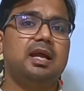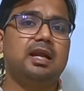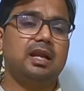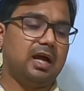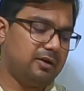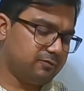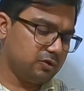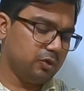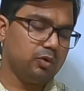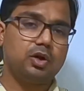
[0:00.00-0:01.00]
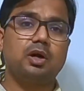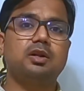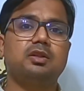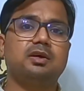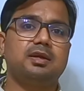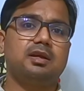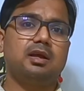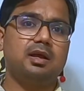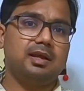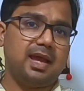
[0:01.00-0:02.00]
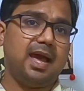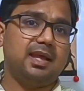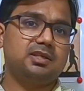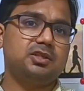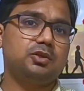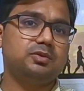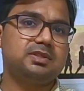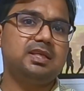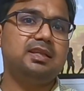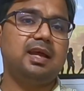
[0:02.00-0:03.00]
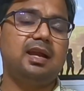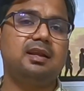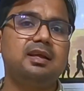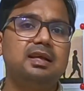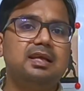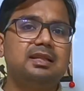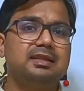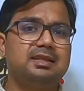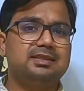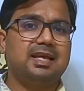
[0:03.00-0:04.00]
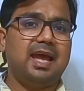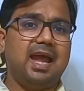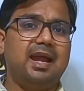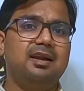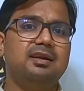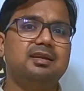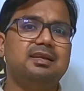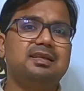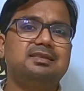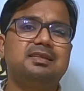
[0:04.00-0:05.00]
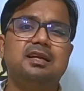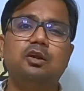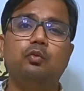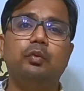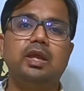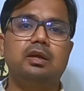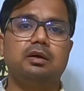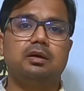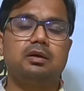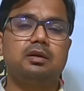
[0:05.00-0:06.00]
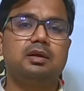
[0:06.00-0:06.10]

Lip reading: and after you cut the cast, you see that this hand is little weaker.